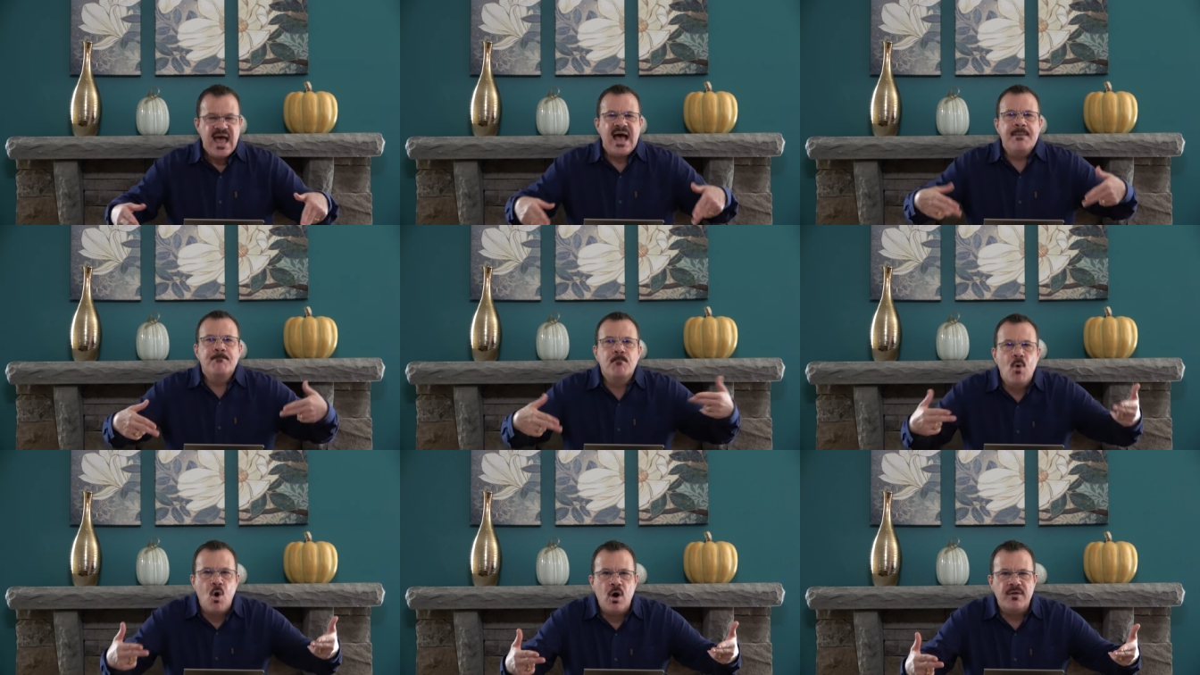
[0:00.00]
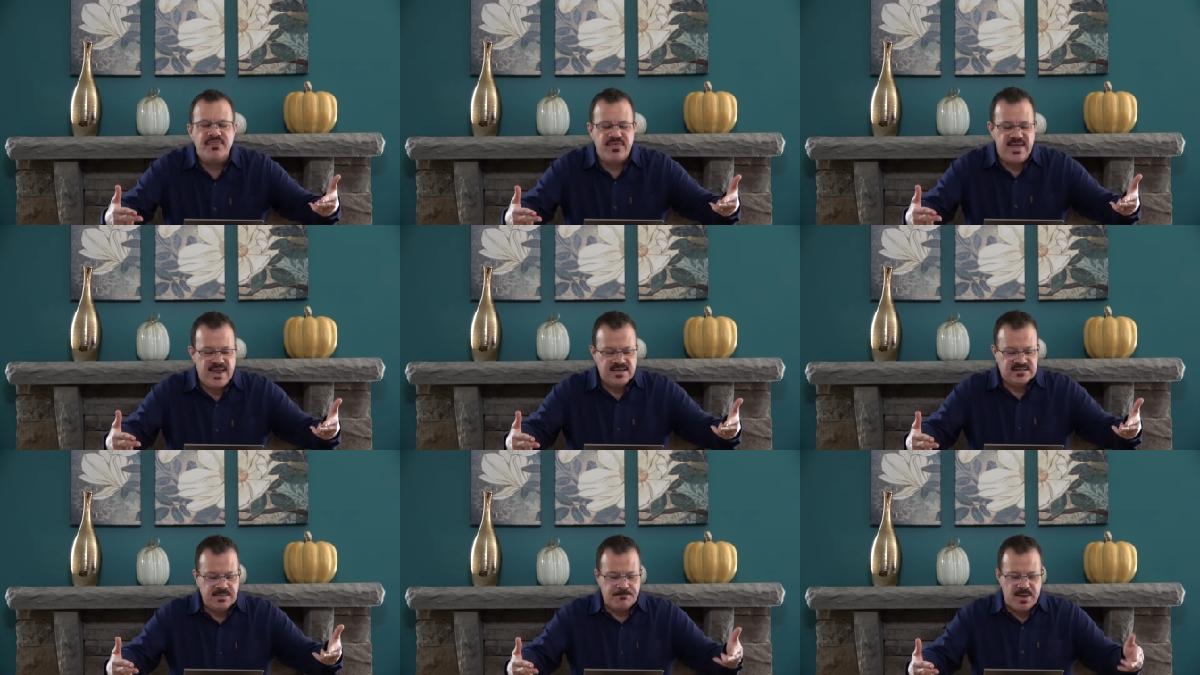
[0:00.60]
and more
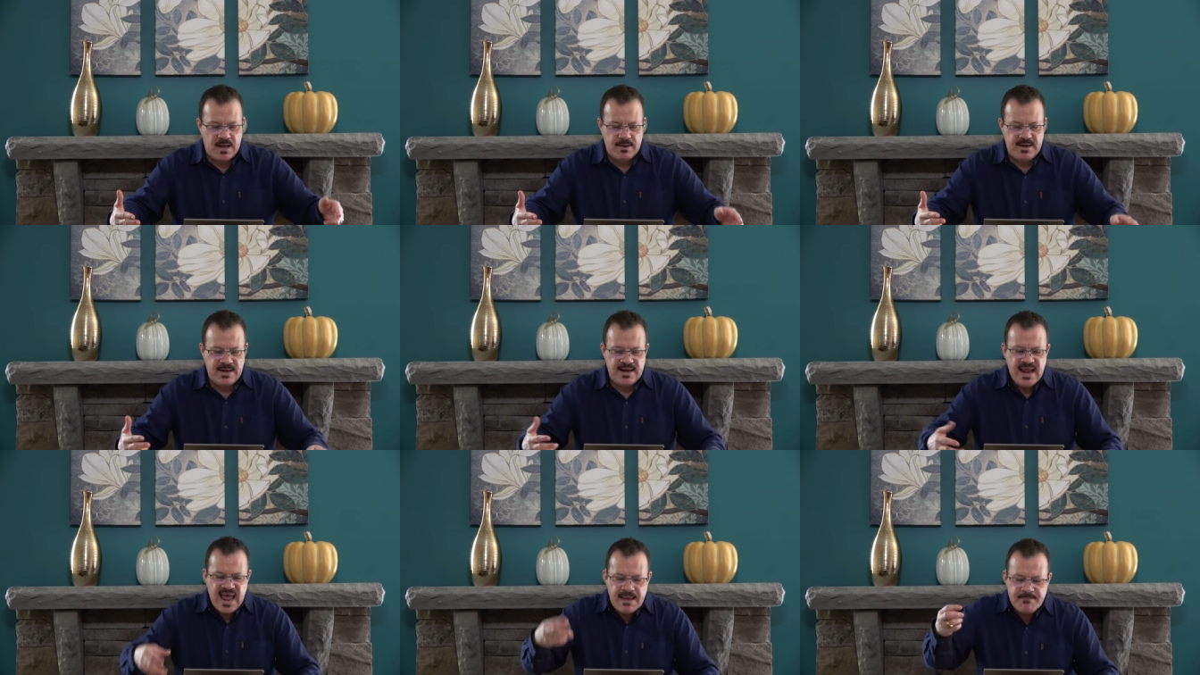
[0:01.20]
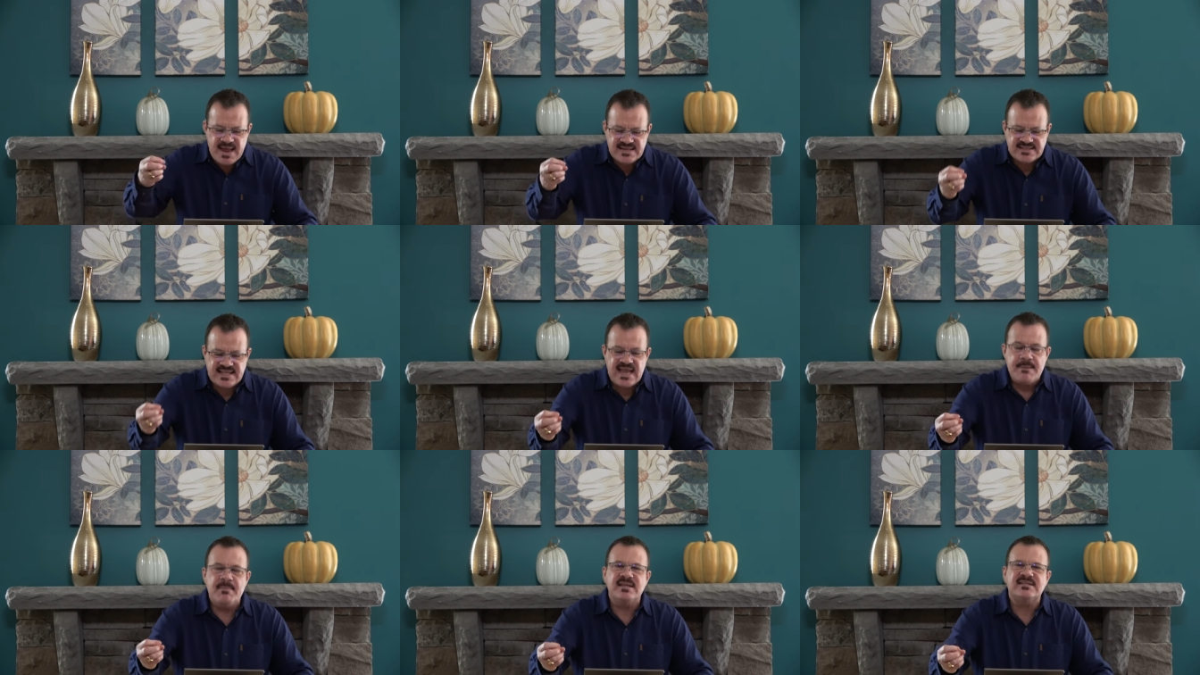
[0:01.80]
things about it and make
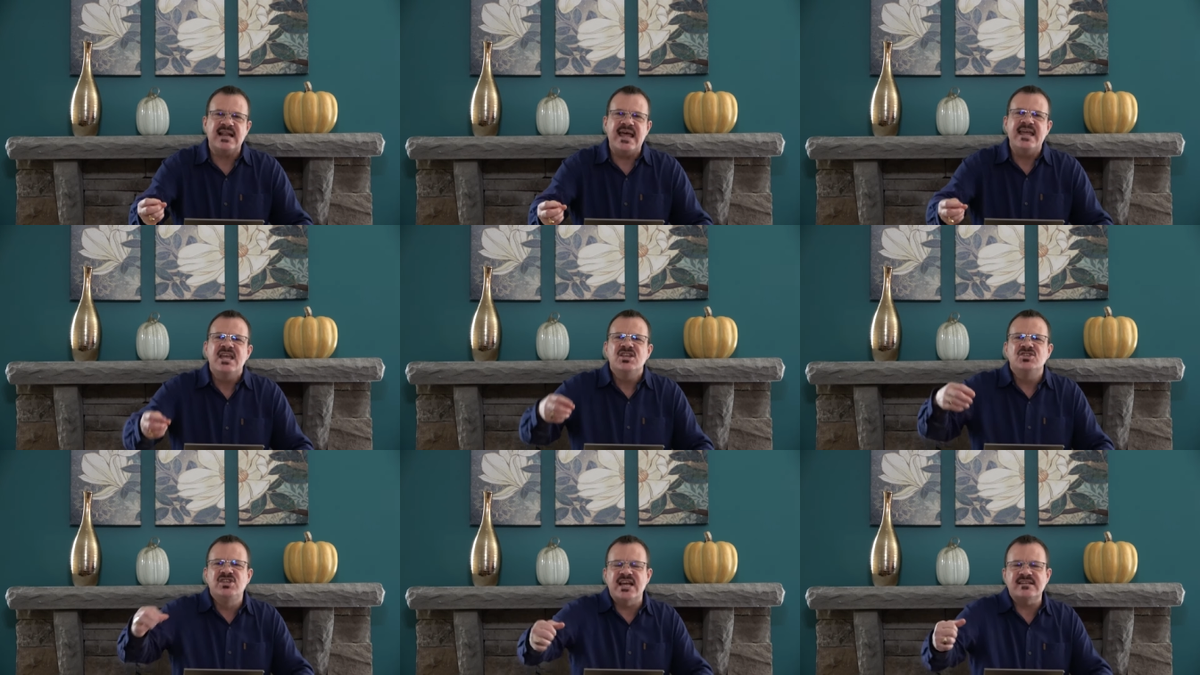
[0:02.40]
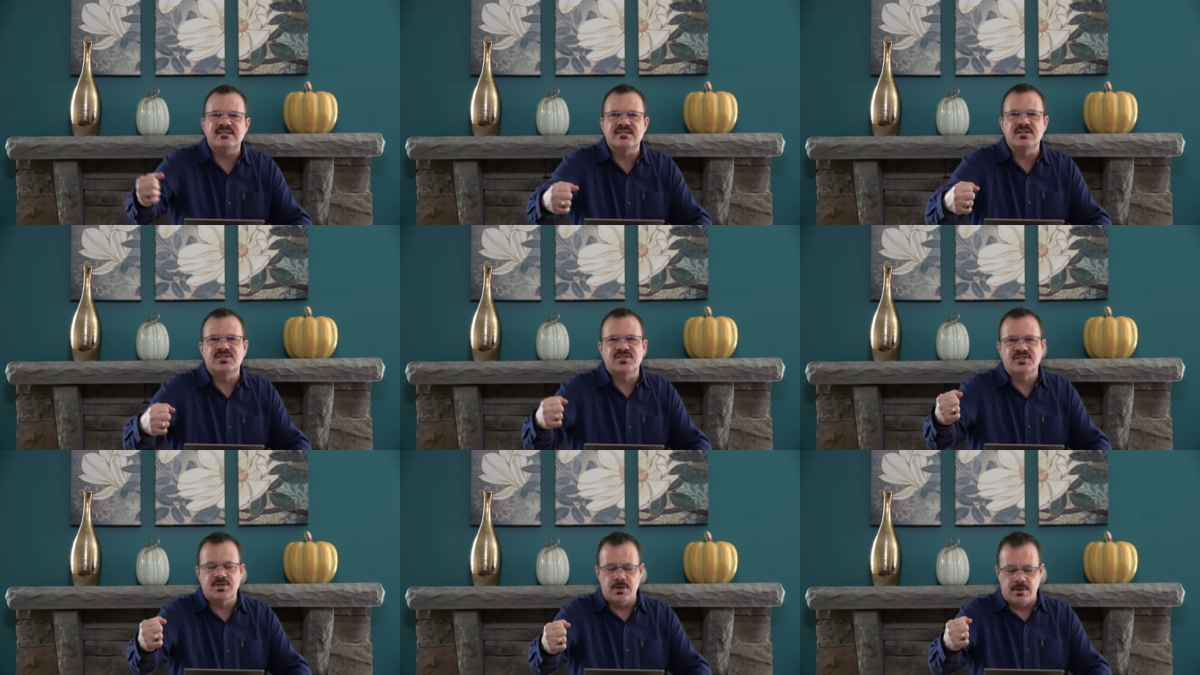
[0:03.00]
statements like, just to
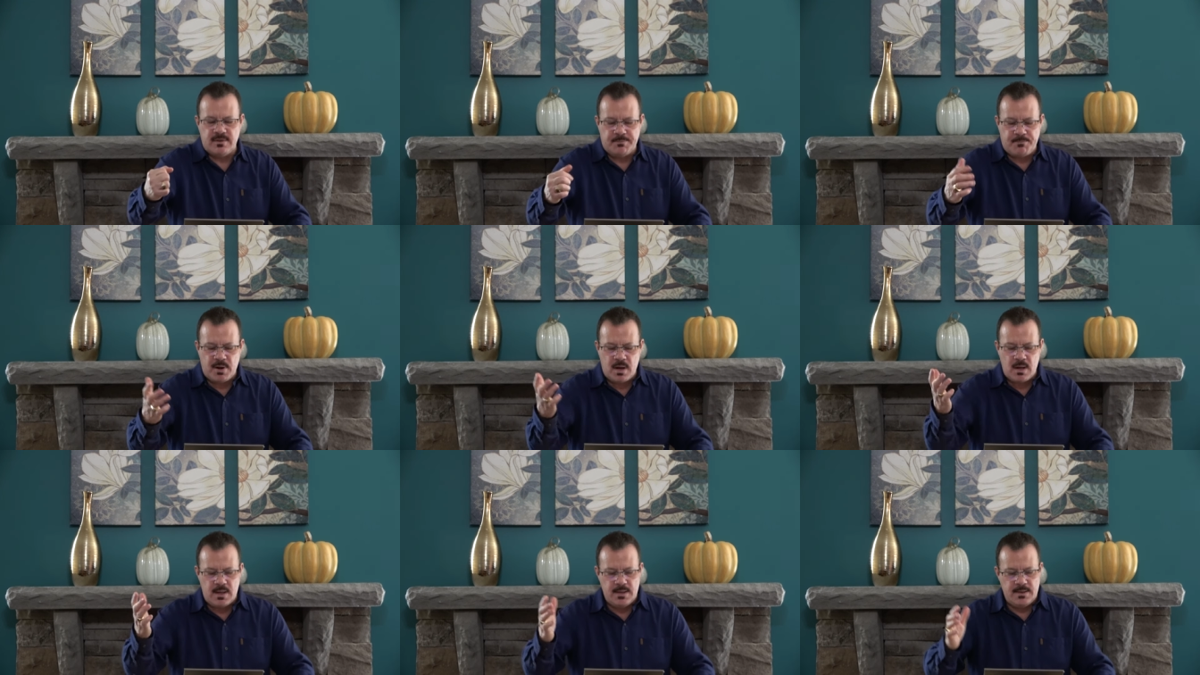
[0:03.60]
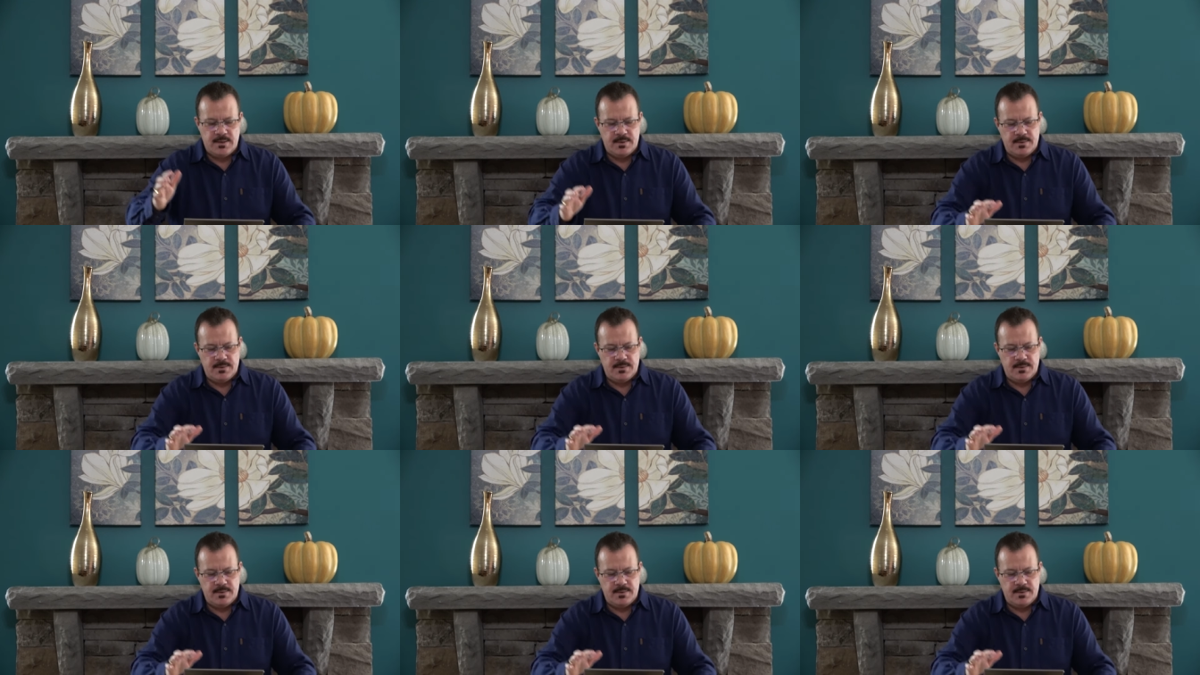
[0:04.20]
stir the pot.